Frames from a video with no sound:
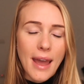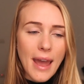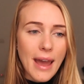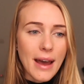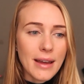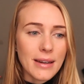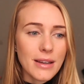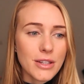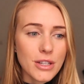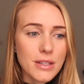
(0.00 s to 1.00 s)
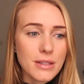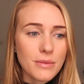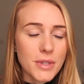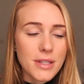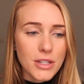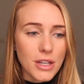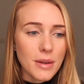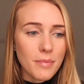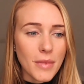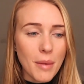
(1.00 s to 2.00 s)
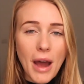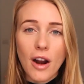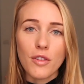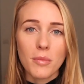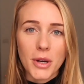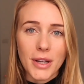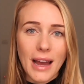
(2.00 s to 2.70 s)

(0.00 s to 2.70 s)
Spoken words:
And it just was such a powerful book.